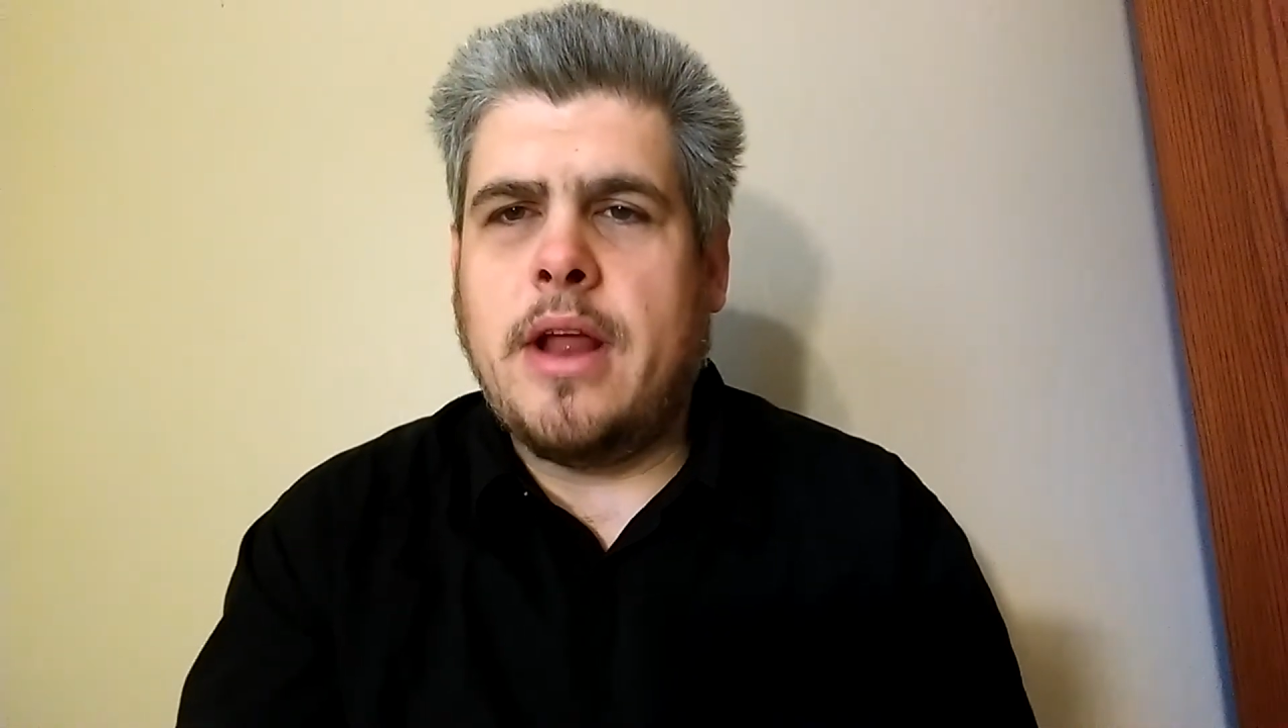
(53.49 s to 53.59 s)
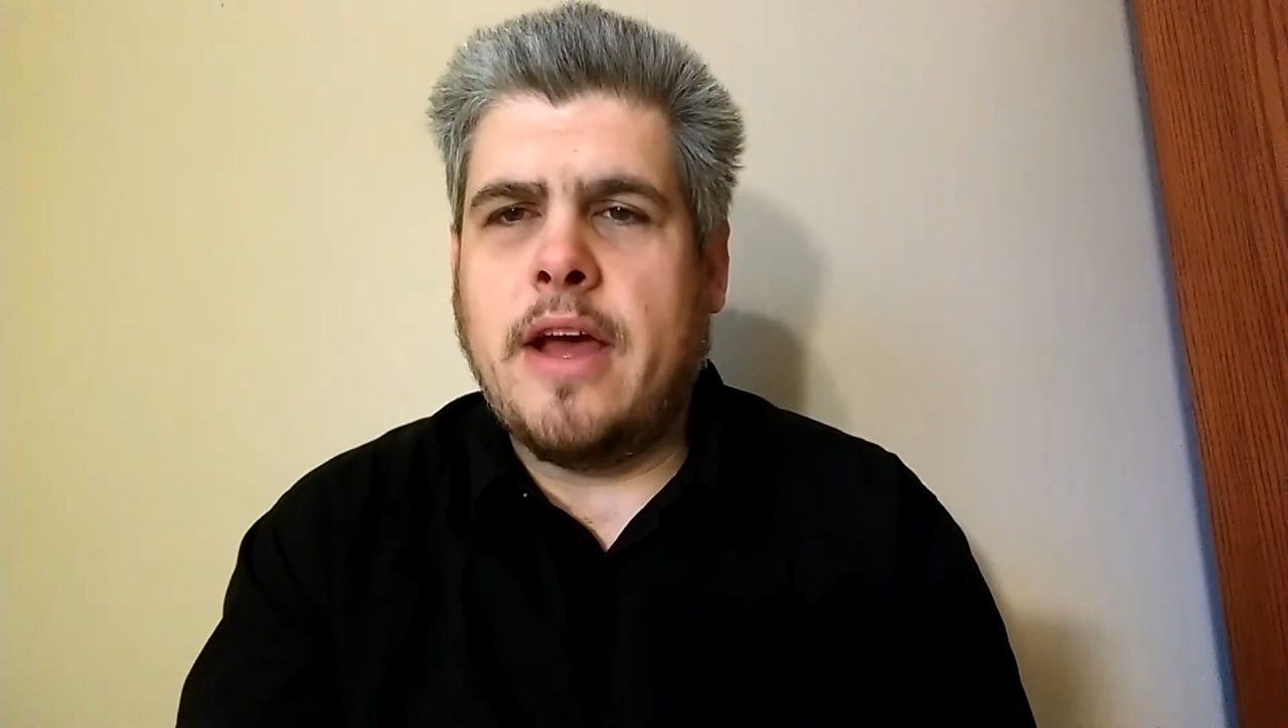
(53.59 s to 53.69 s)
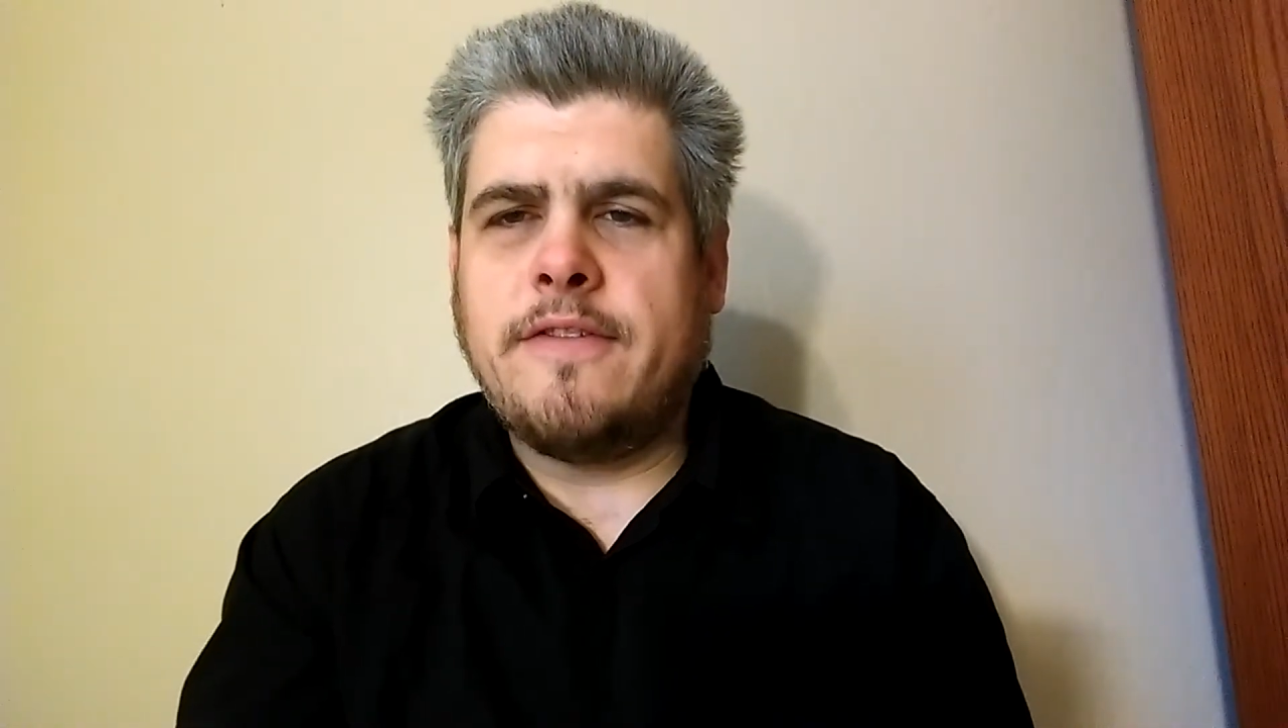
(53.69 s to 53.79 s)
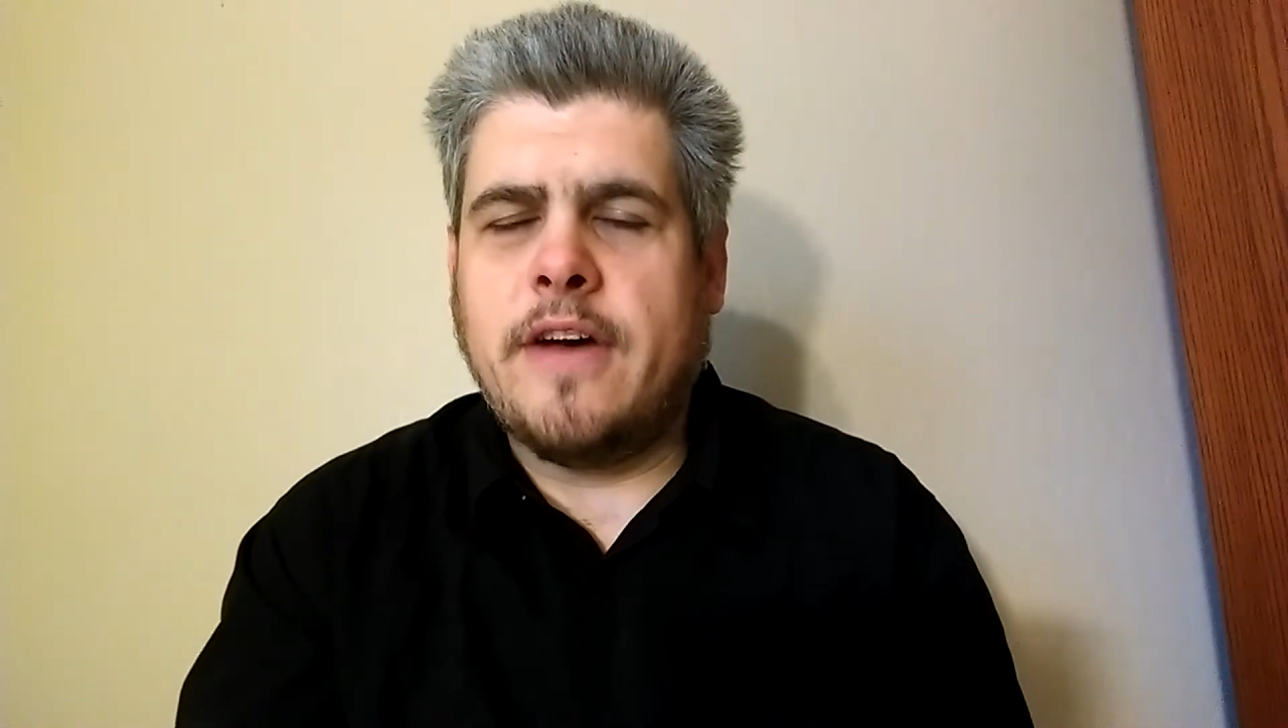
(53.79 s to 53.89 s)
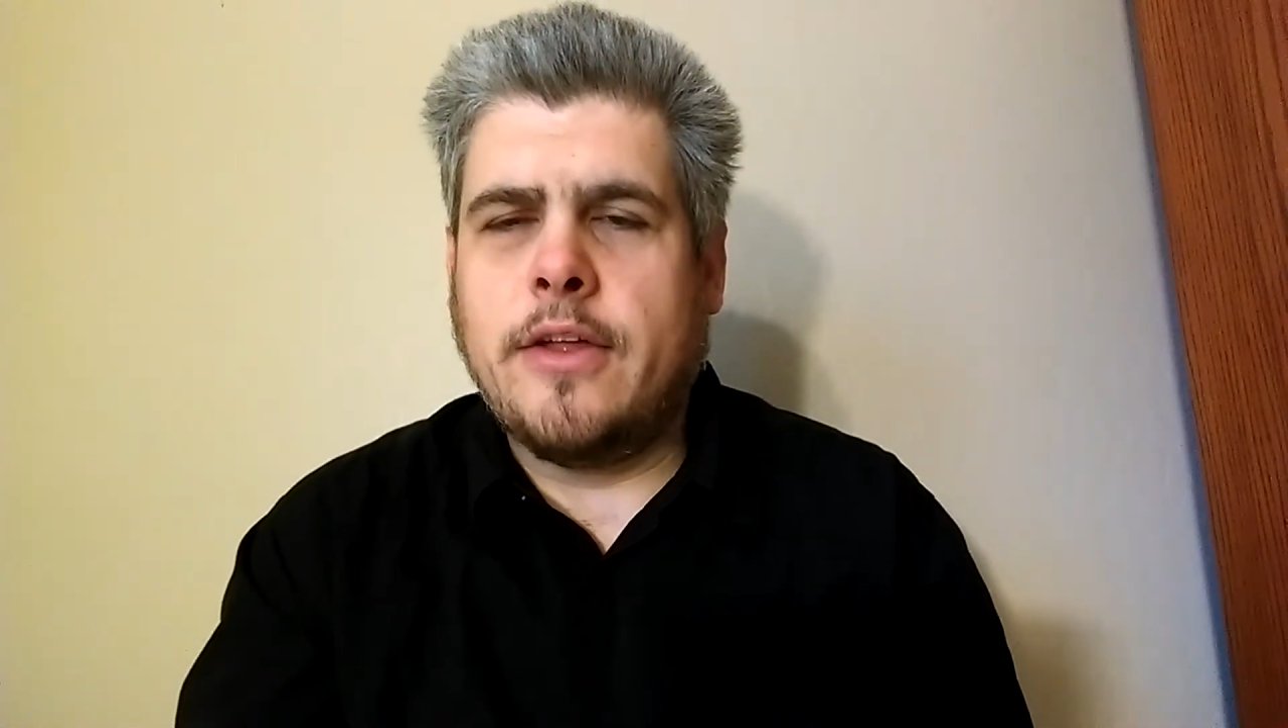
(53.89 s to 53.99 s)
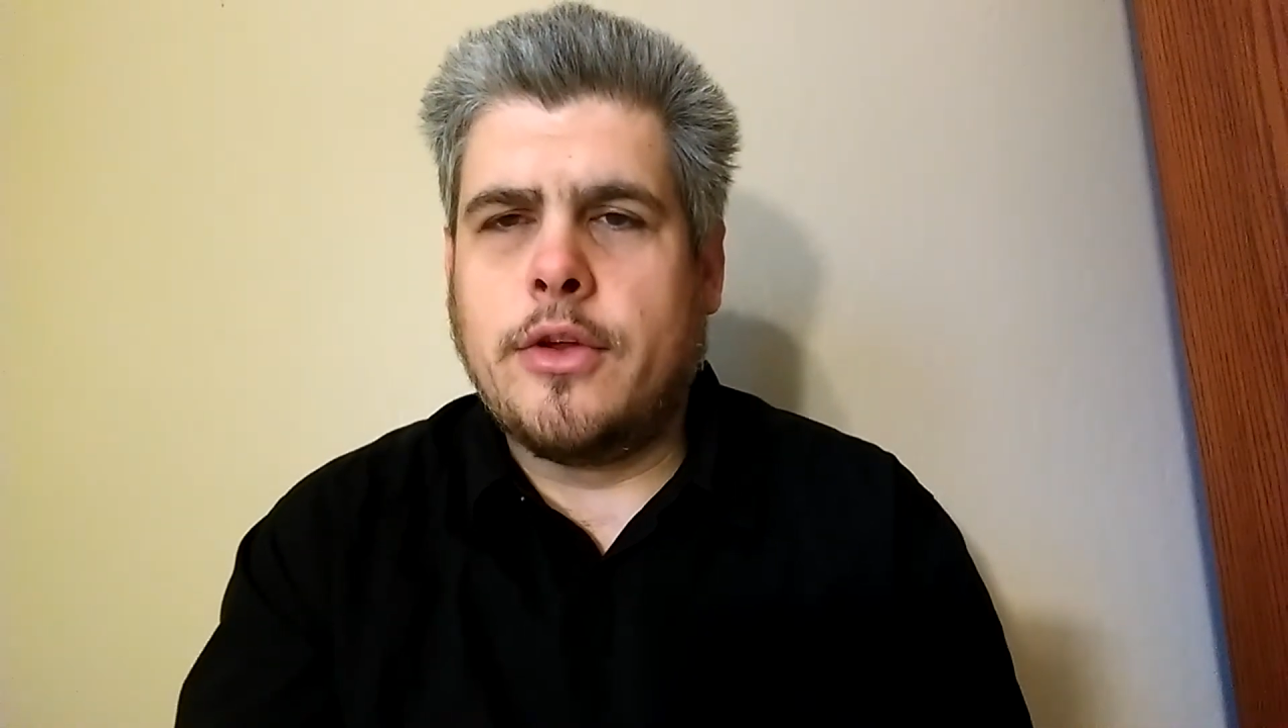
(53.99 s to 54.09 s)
have found